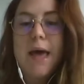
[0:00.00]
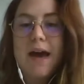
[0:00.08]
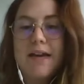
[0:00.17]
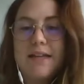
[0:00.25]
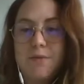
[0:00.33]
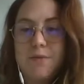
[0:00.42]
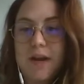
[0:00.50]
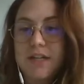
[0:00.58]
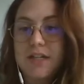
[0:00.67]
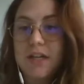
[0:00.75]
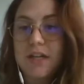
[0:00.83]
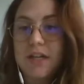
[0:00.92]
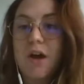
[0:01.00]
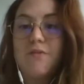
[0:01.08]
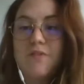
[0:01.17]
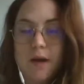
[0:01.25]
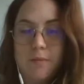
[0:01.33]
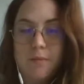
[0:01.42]
by the reaction
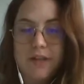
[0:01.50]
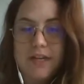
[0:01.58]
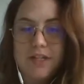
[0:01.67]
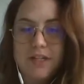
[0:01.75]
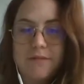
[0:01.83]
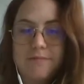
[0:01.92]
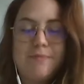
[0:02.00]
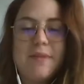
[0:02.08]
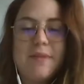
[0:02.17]
of carbonation.